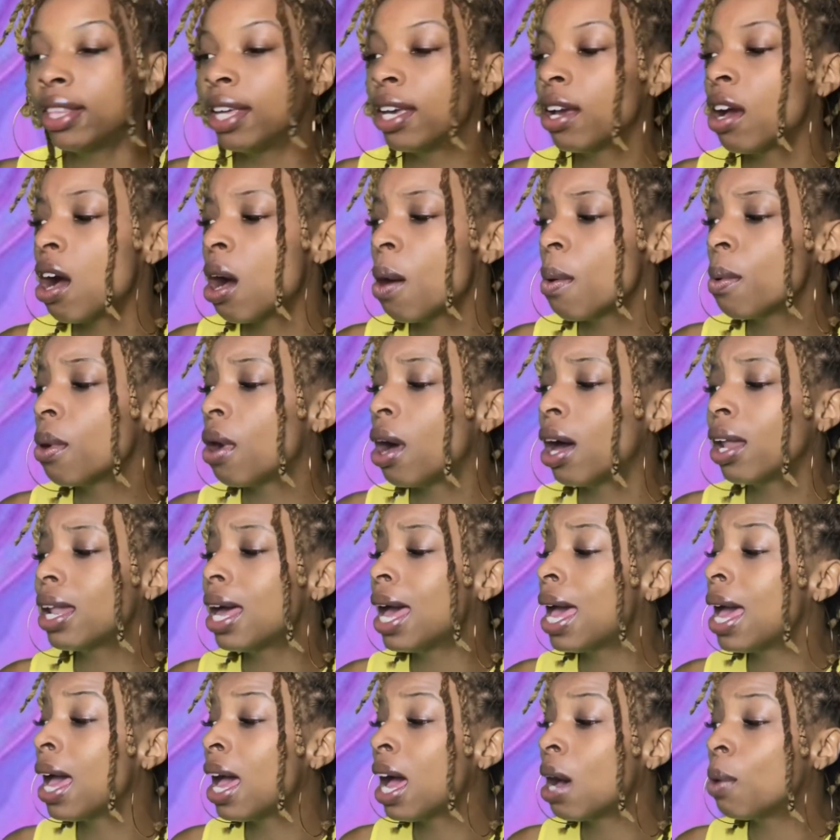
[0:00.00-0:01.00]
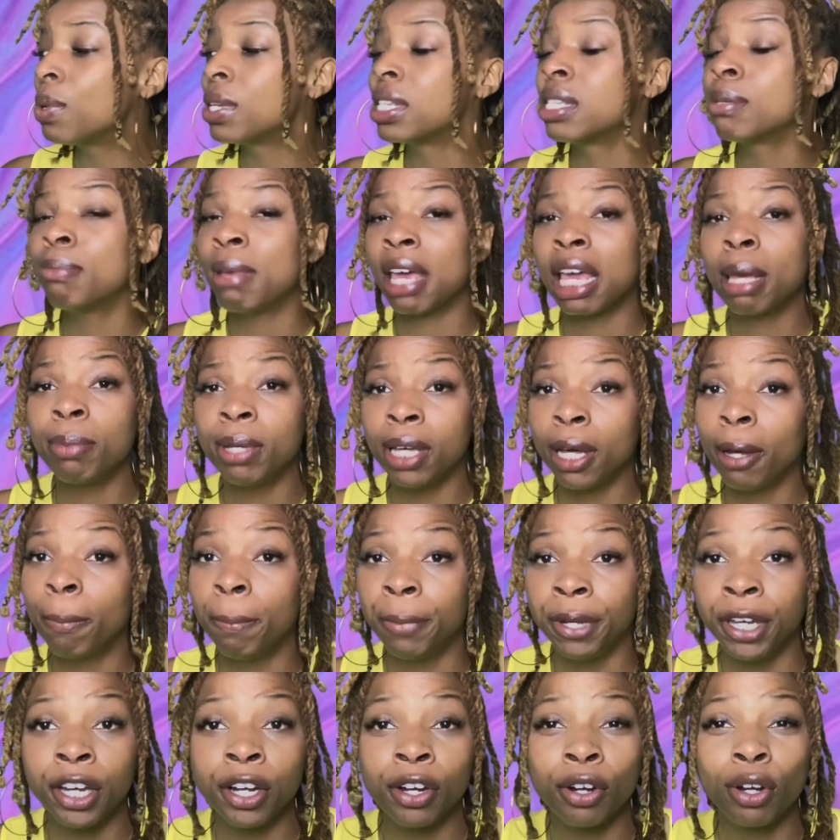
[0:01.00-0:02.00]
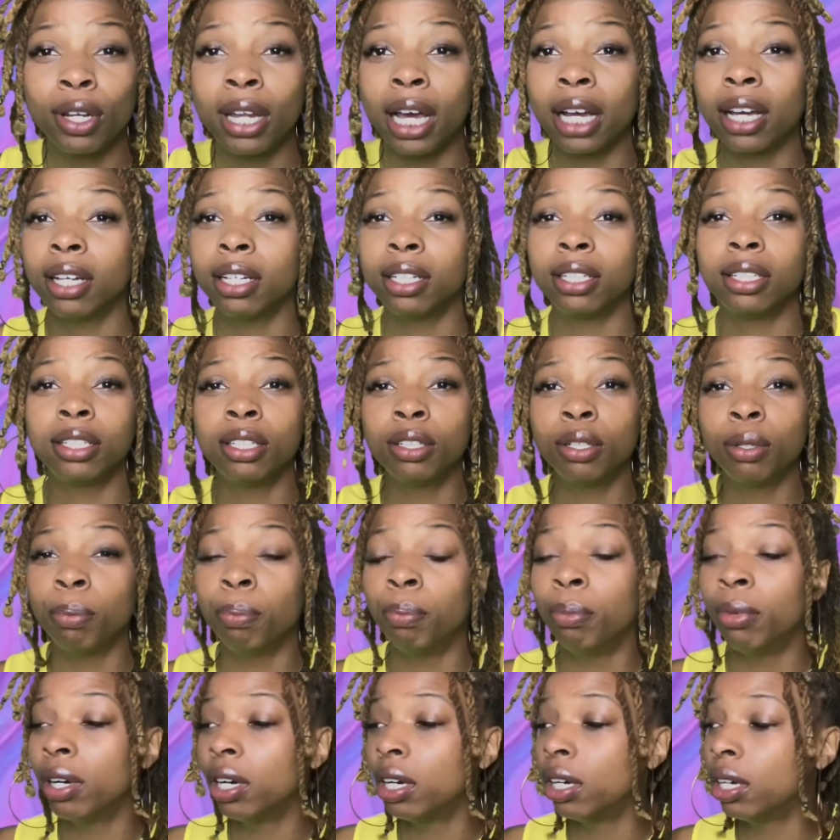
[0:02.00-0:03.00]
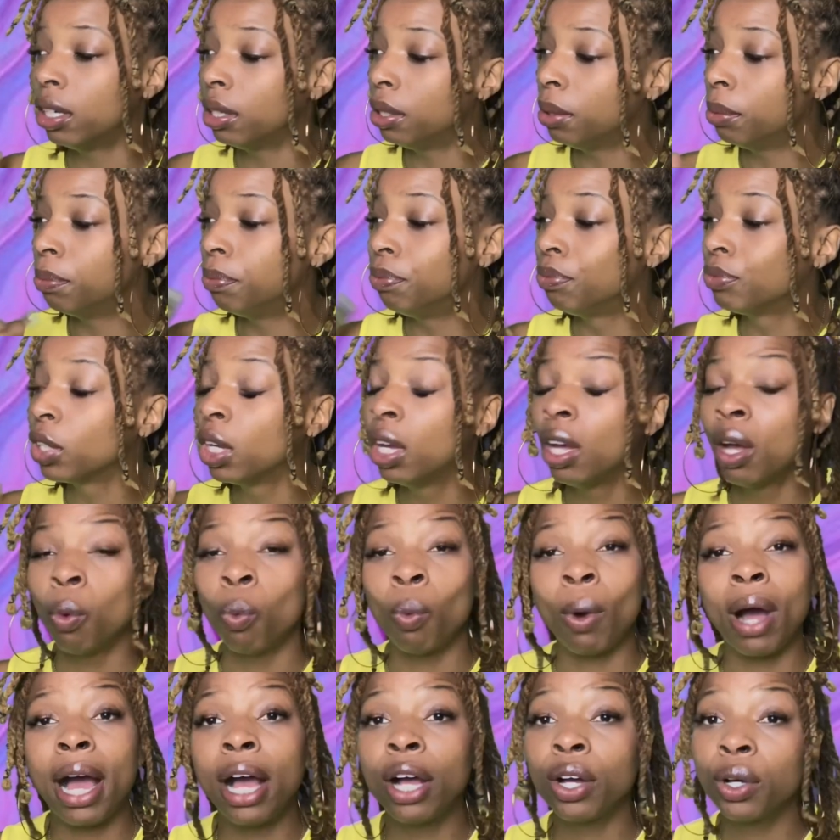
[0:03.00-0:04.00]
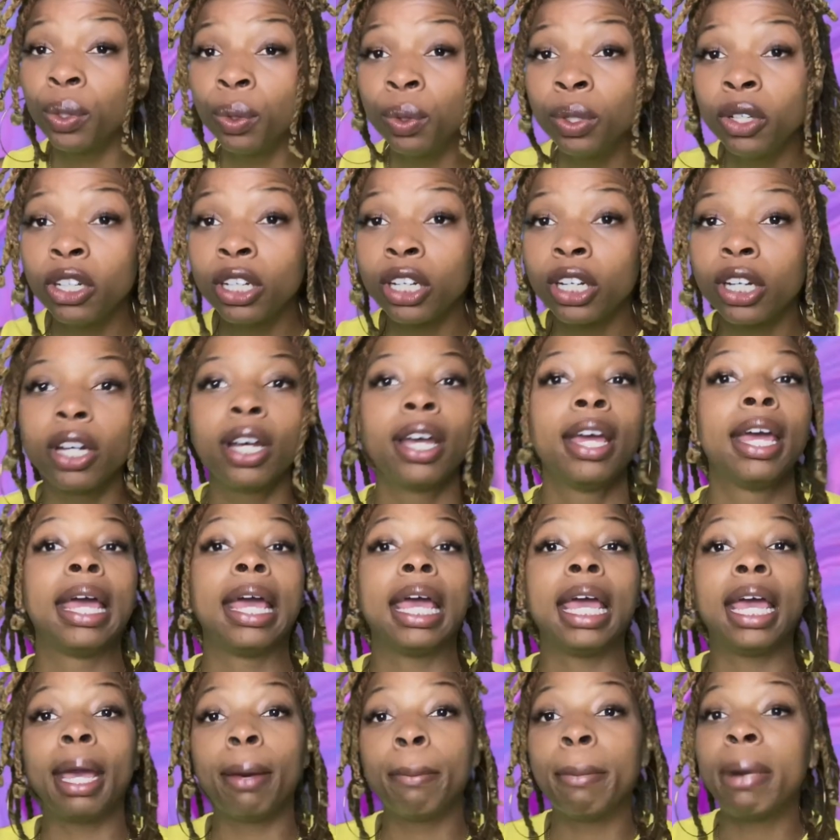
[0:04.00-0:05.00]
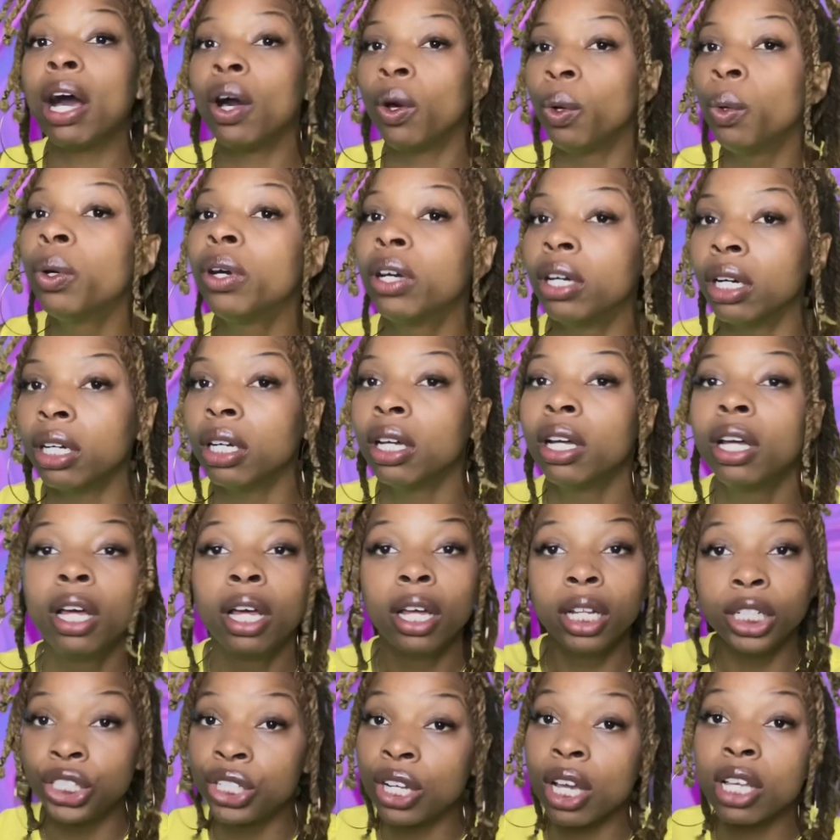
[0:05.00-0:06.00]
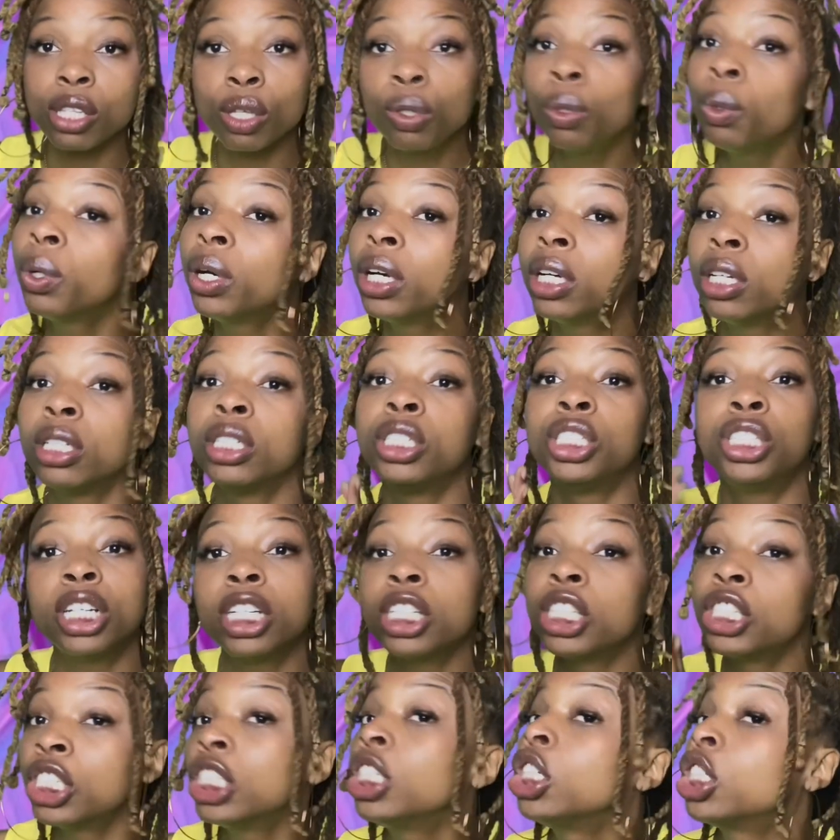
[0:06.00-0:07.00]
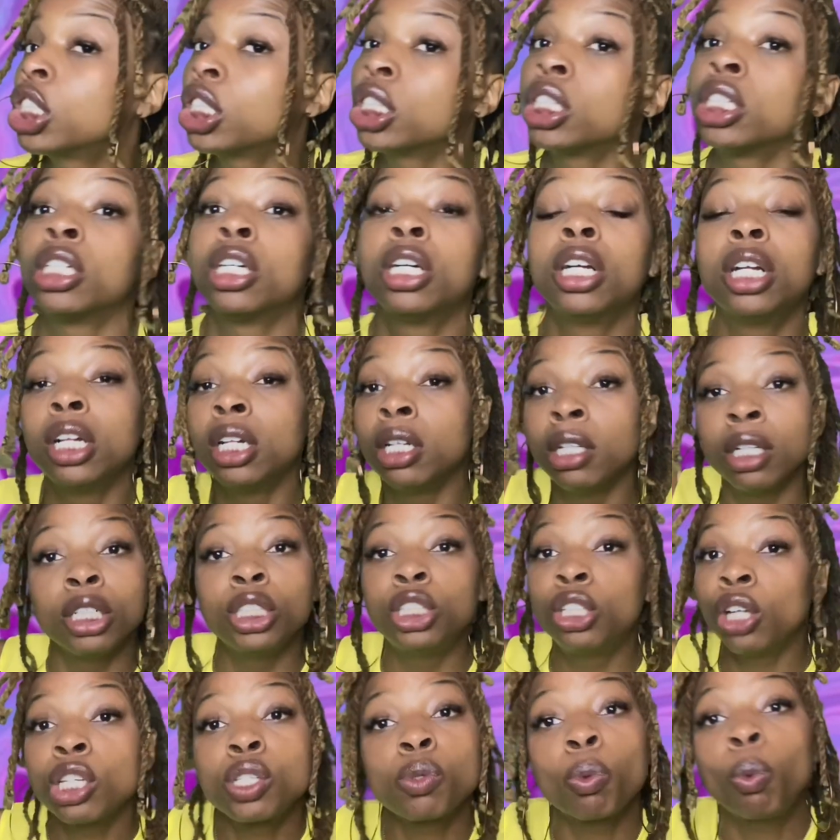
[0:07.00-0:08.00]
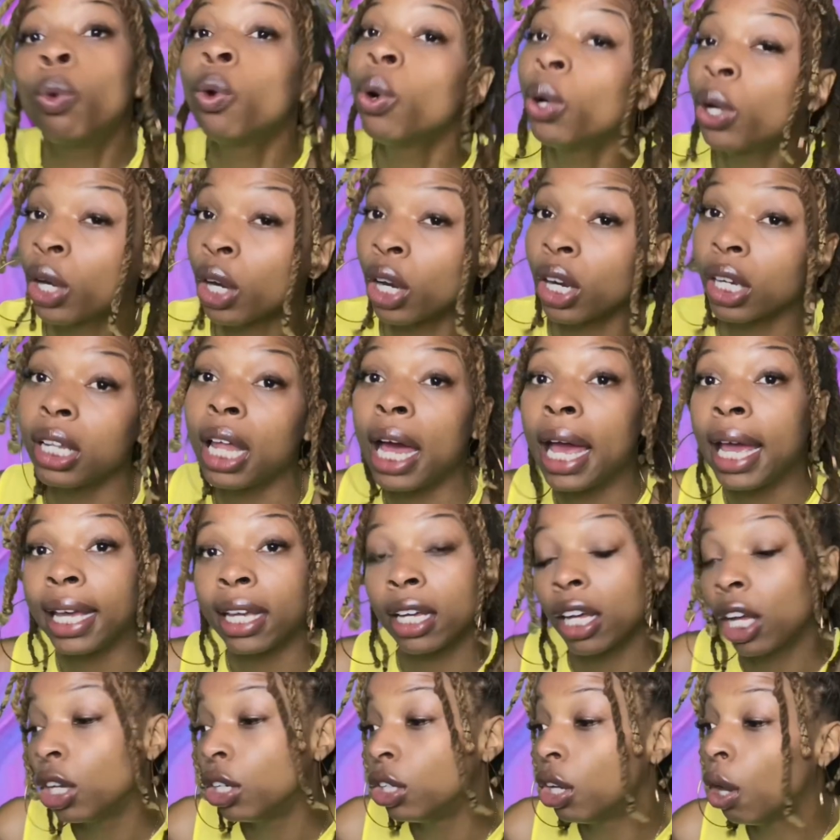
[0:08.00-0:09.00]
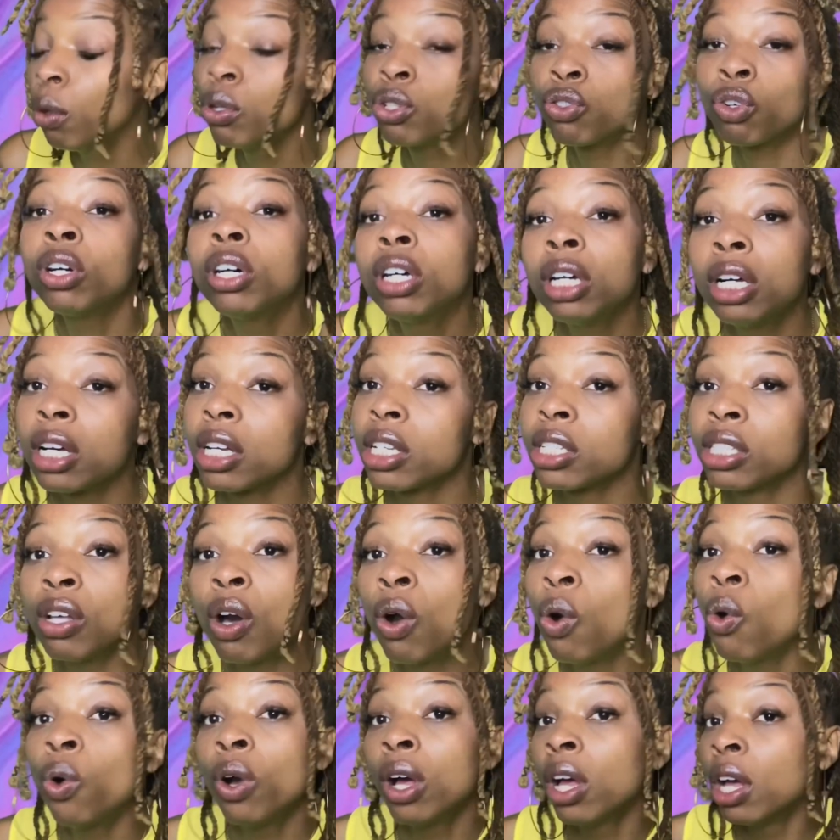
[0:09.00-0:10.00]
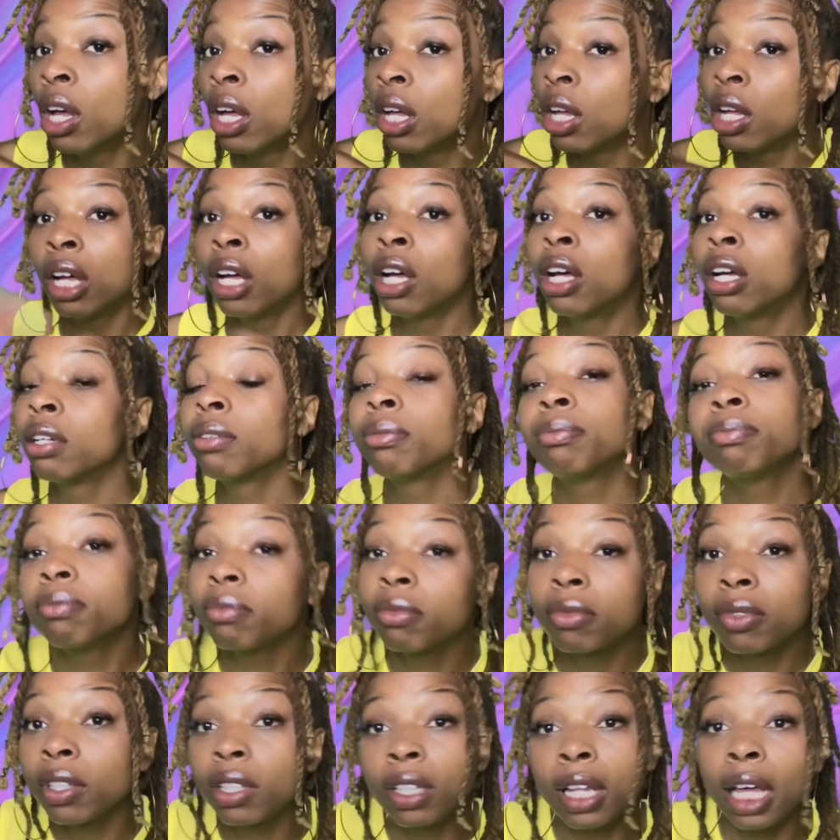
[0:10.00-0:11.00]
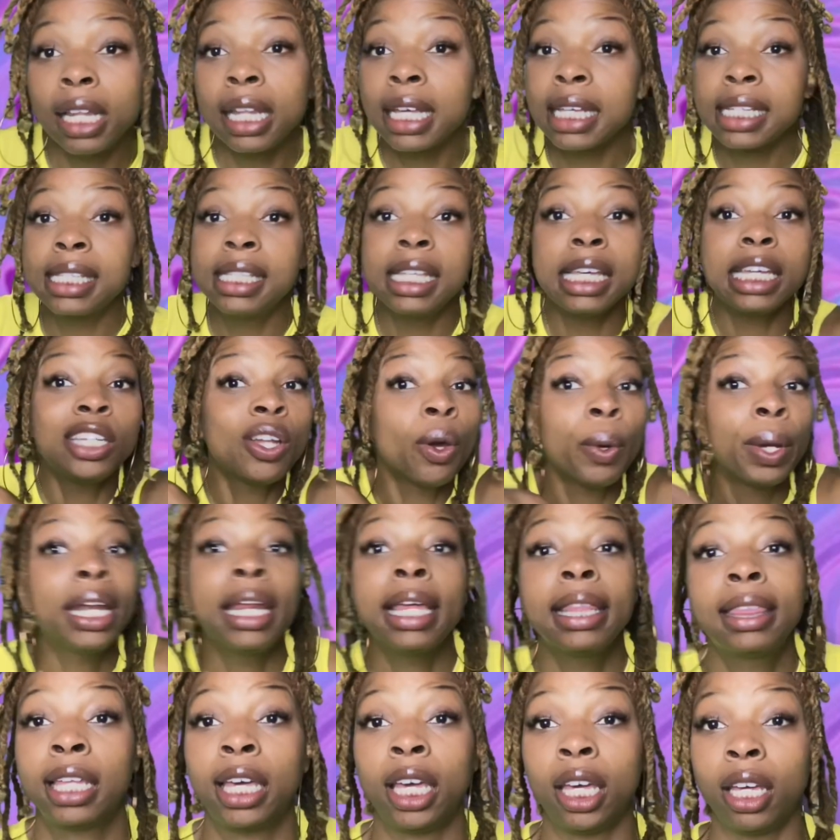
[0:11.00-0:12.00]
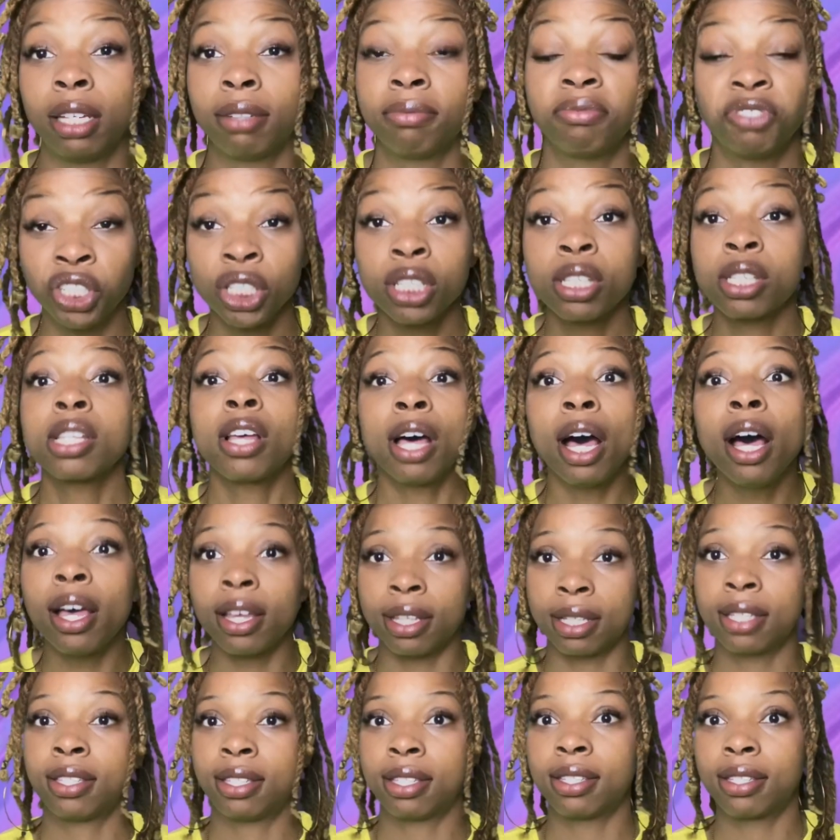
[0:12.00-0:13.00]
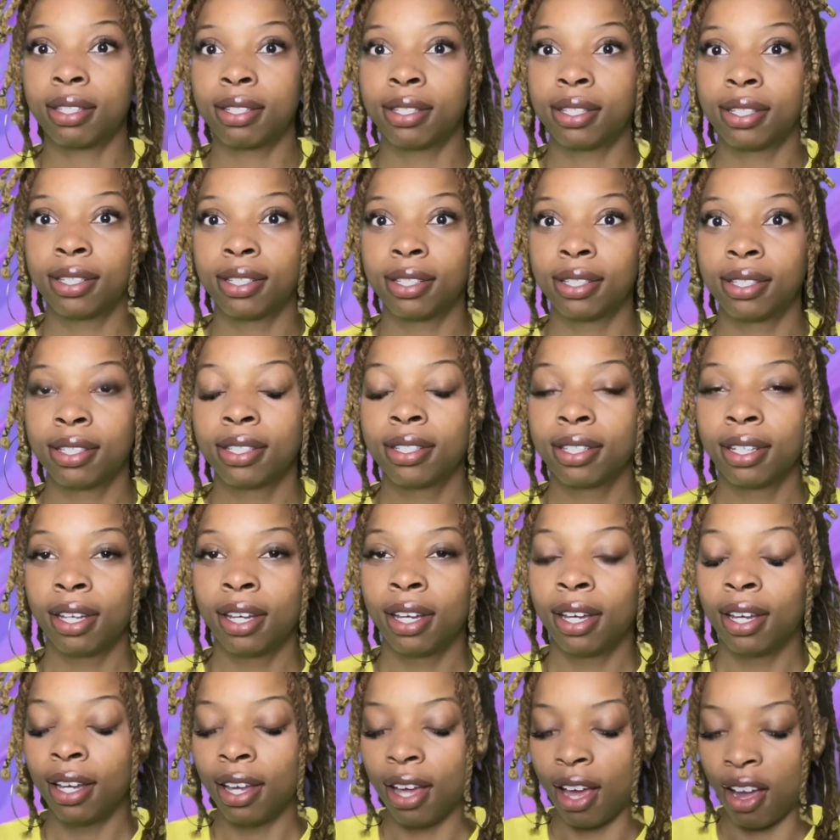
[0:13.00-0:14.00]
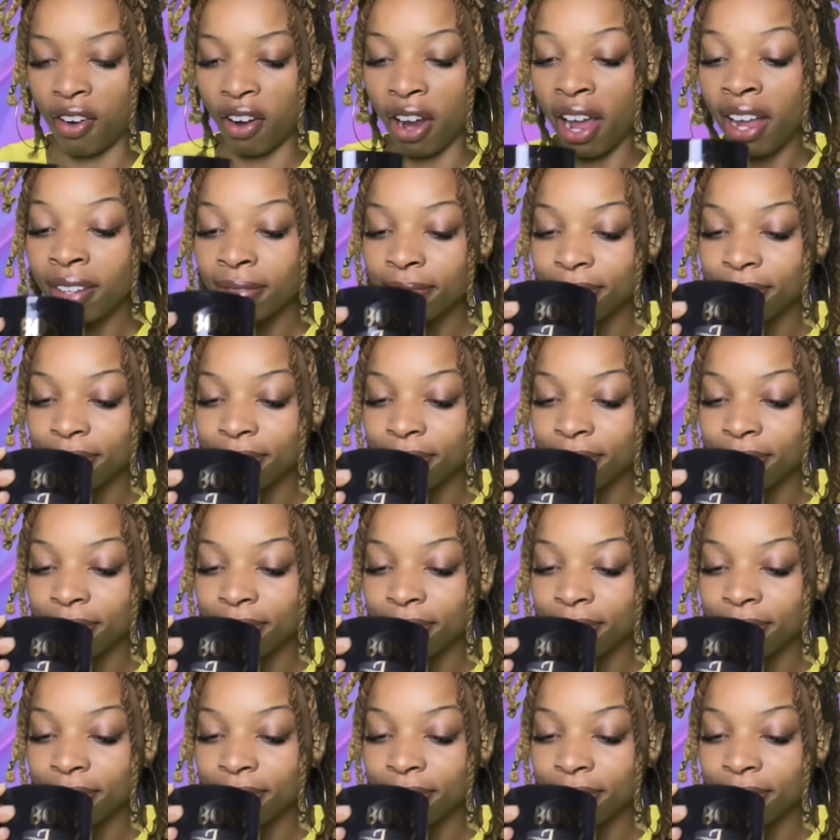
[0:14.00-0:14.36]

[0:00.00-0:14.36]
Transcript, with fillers: All, all I had was maybe a beer or like a little um, wine cooler and my hookah. Just hookah, just shisha, just water. Like no drugs, no LSD, no anything. Just us, all right?